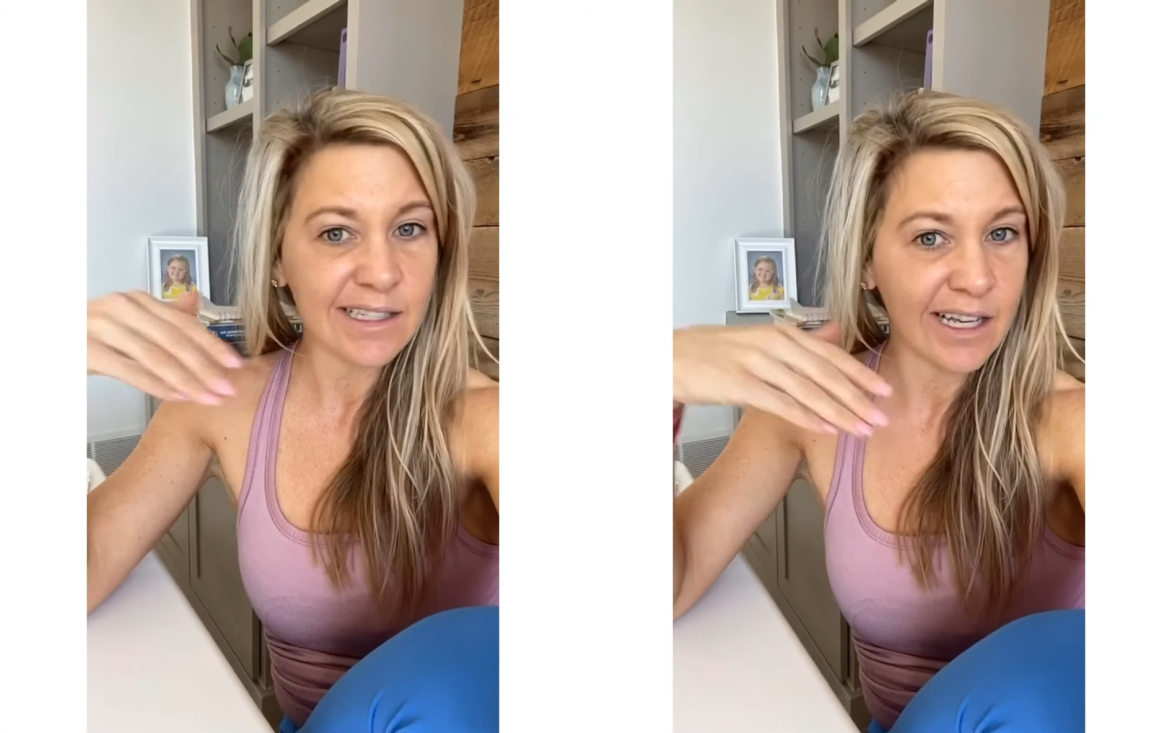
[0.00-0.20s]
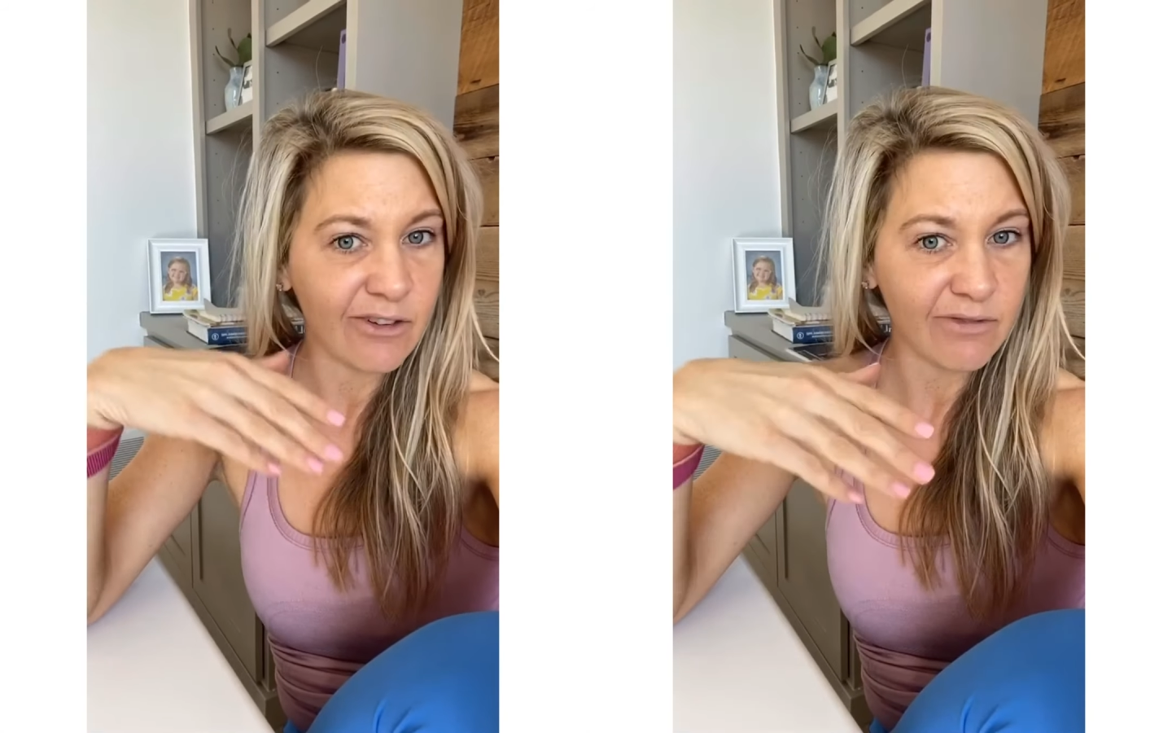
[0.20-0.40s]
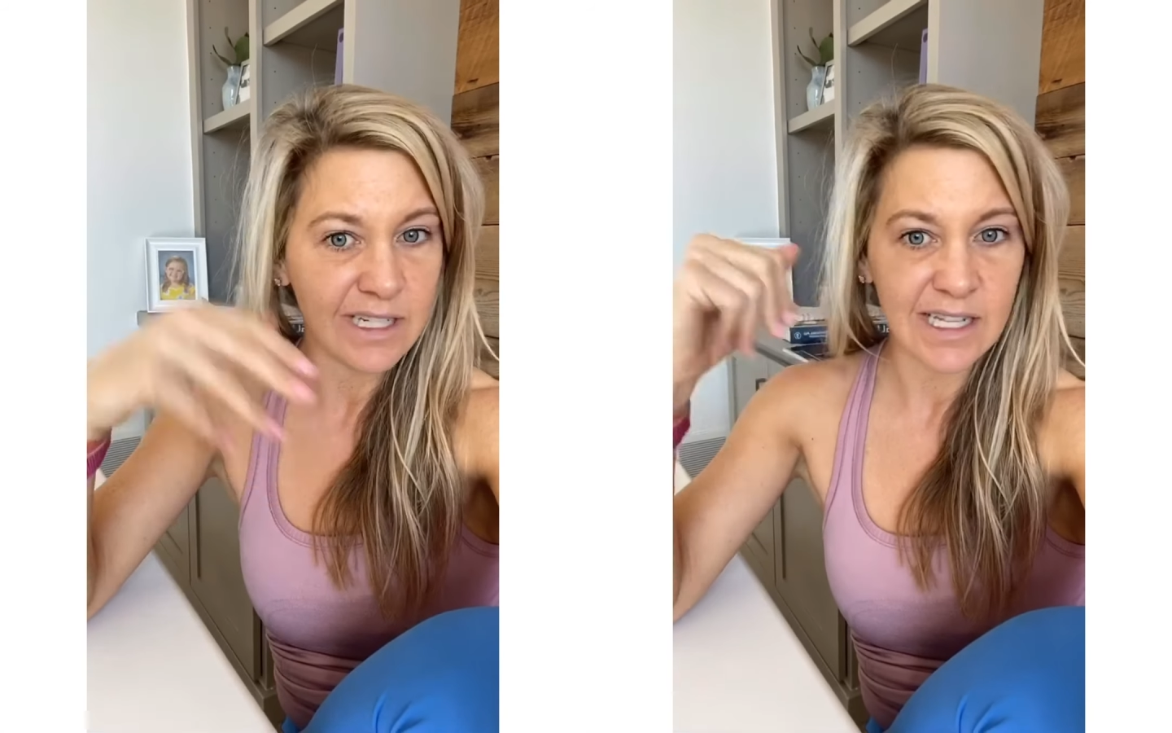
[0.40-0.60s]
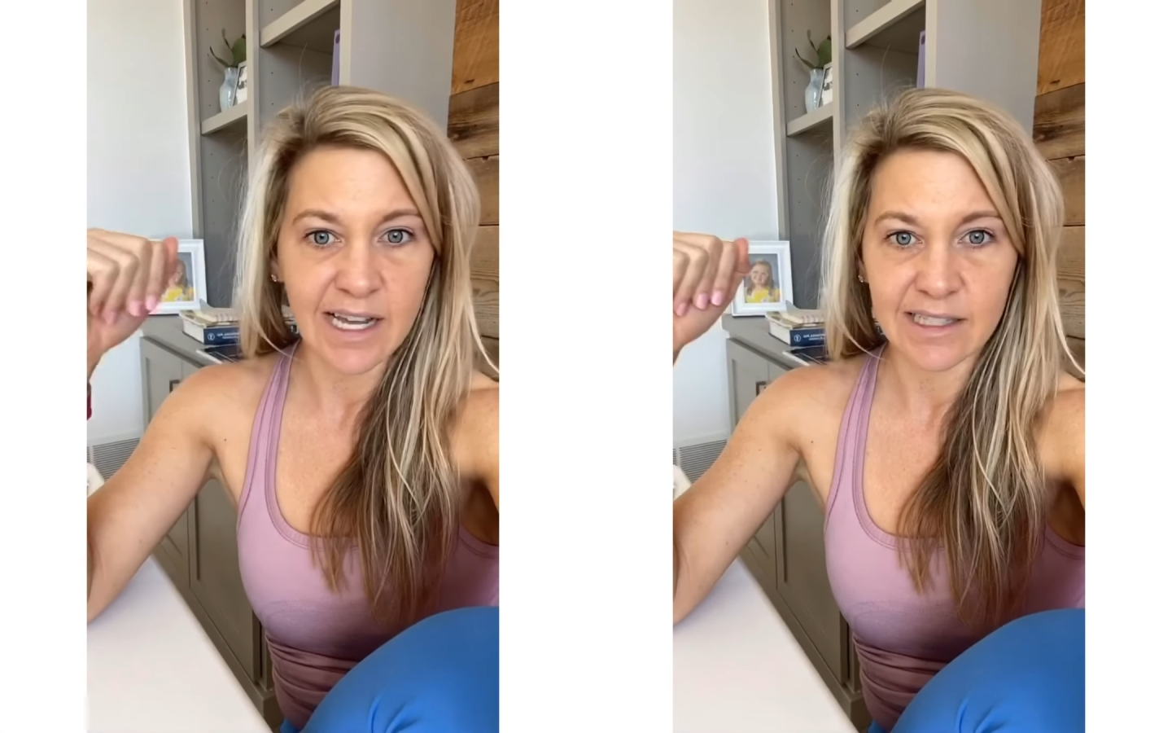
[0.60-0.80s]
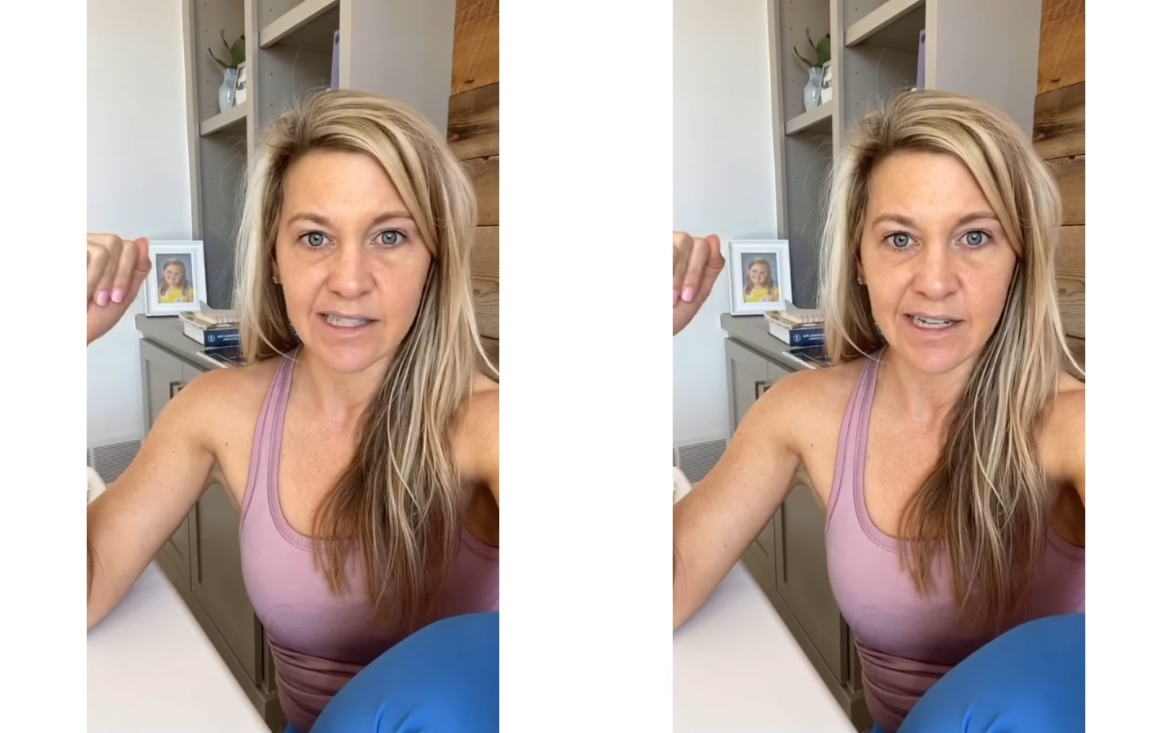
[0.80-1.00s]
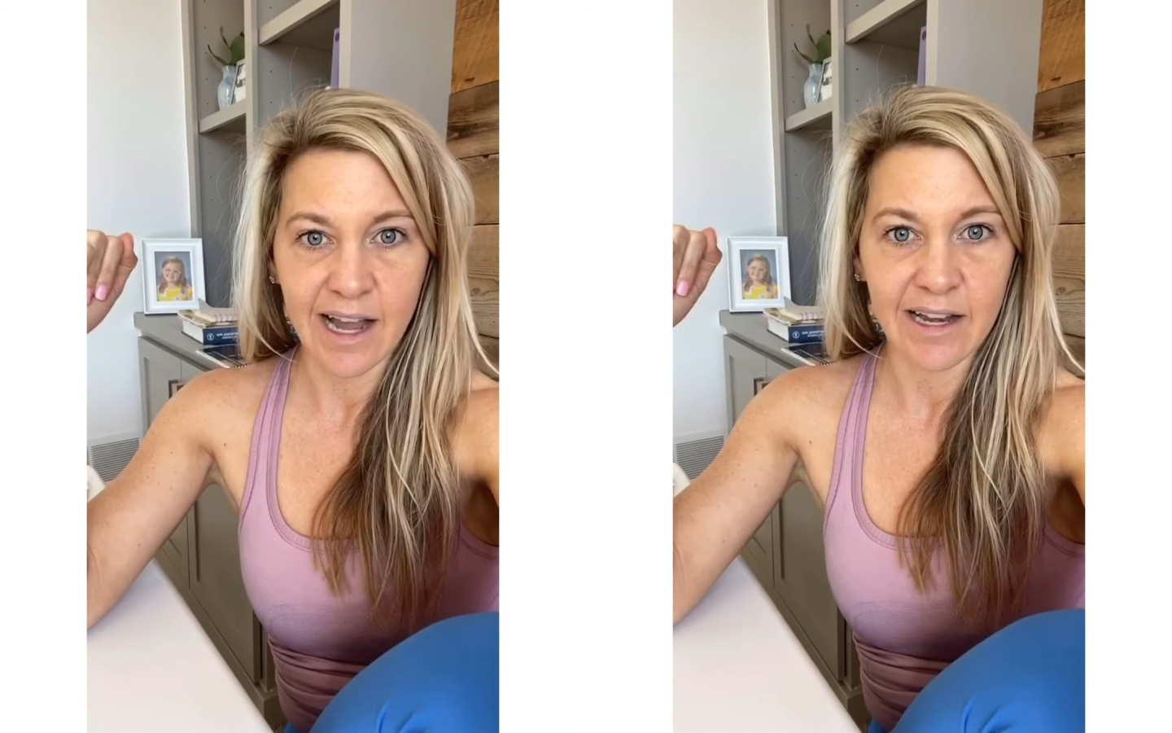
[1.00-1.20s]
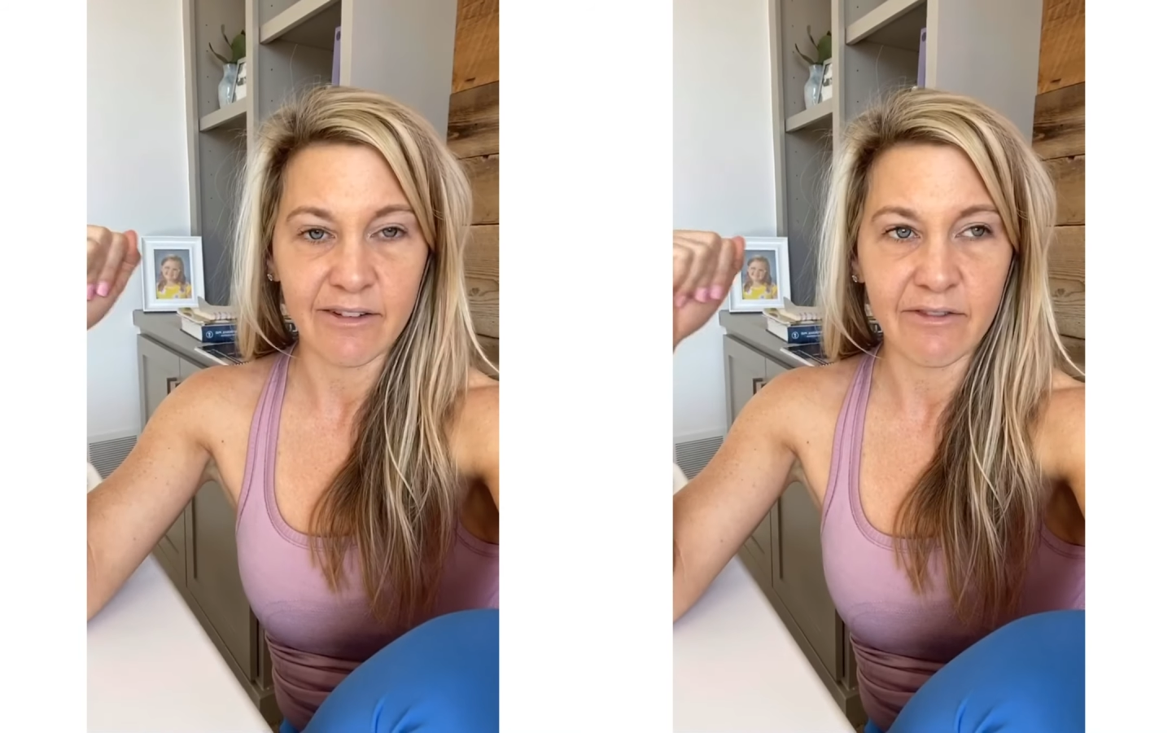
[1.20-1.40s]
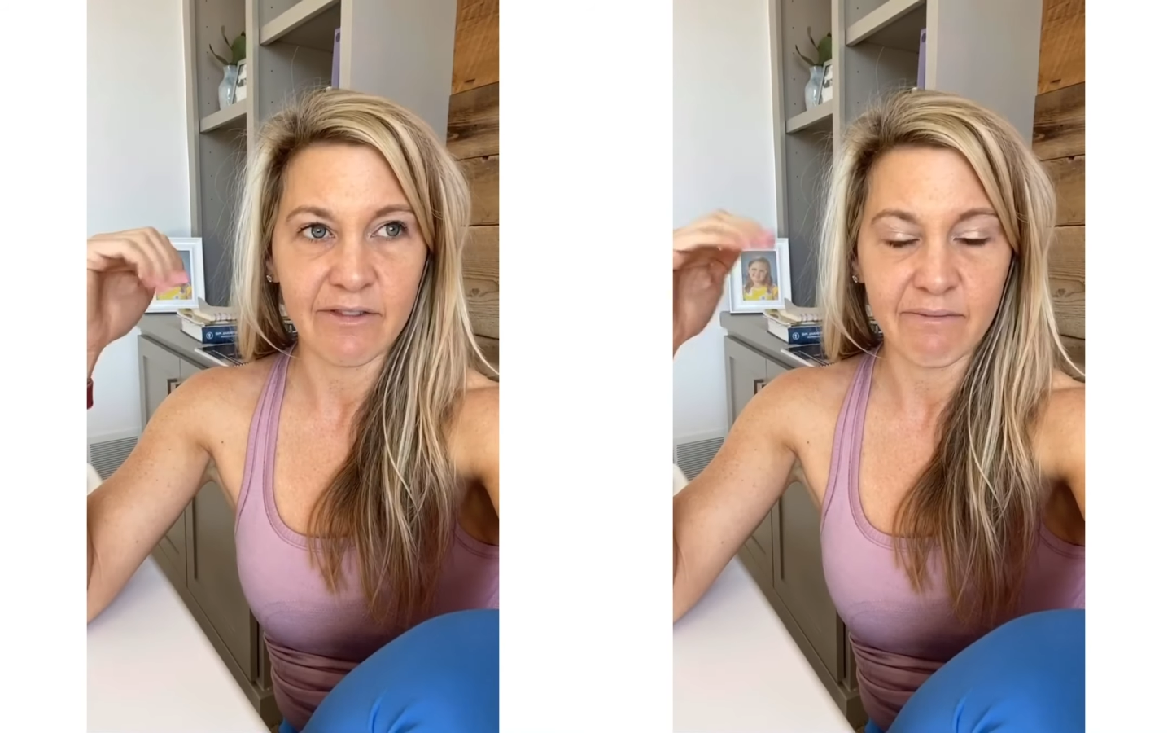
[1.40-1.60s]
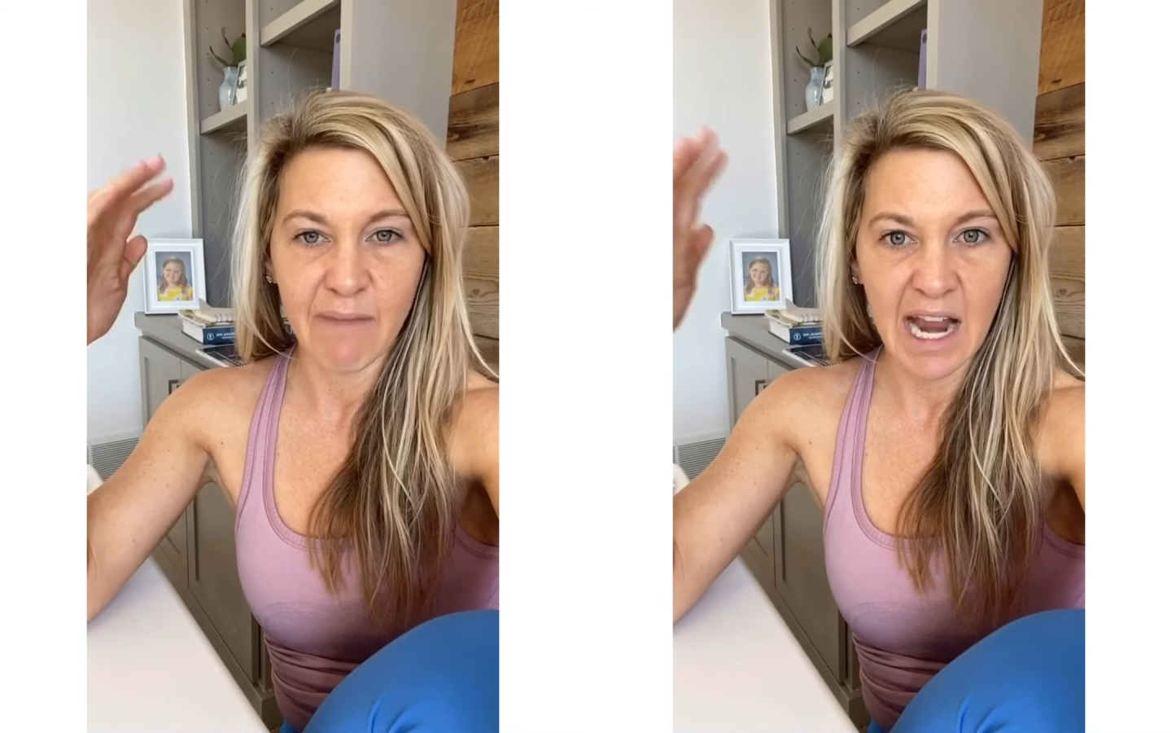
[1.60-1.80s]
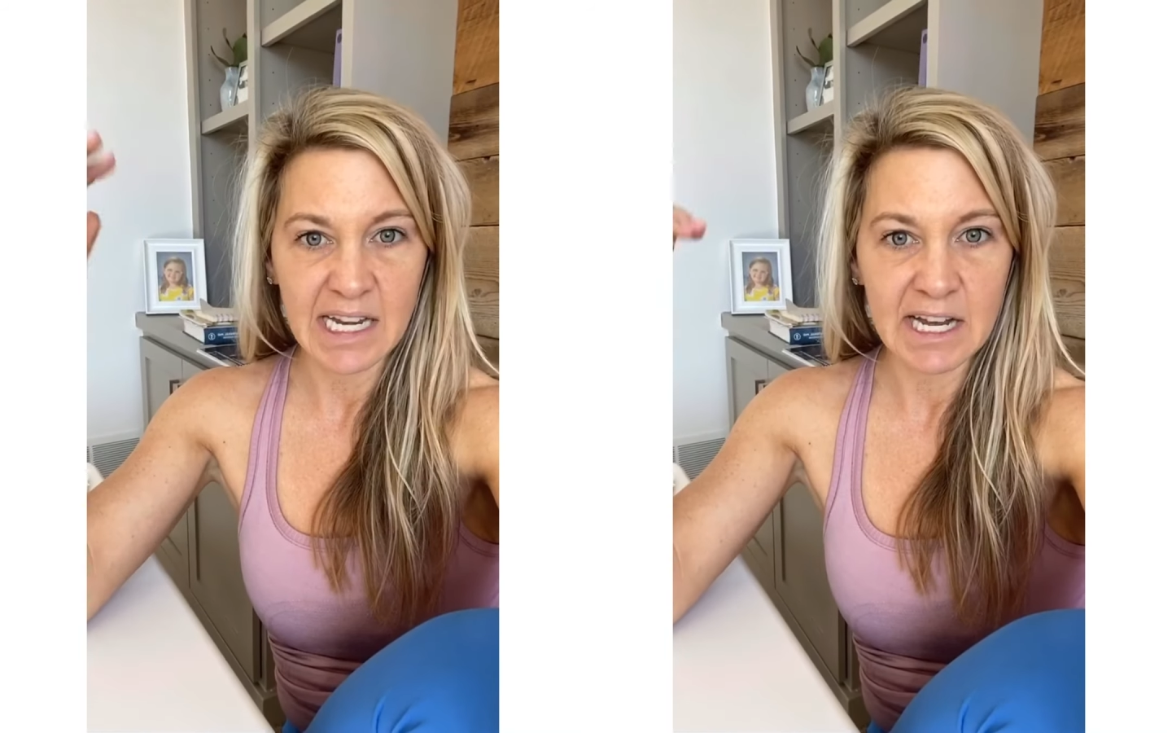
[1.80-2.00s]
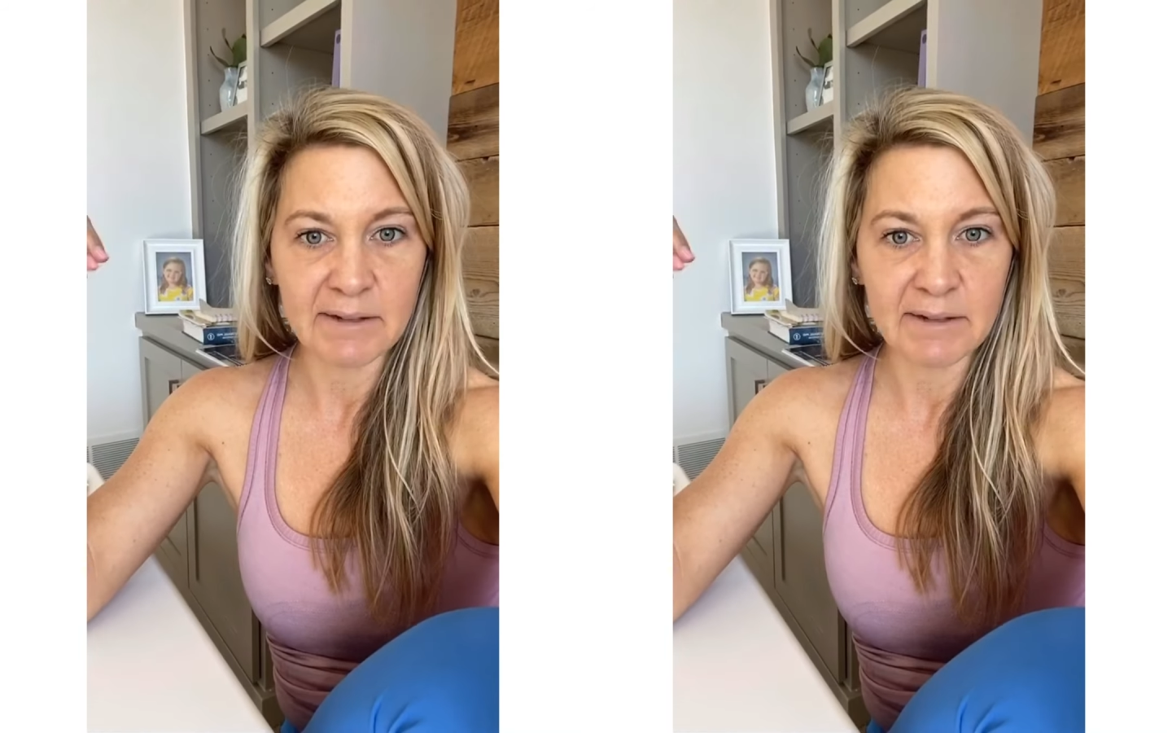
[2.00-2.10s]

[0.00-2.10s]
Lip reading: and retest kind of idea.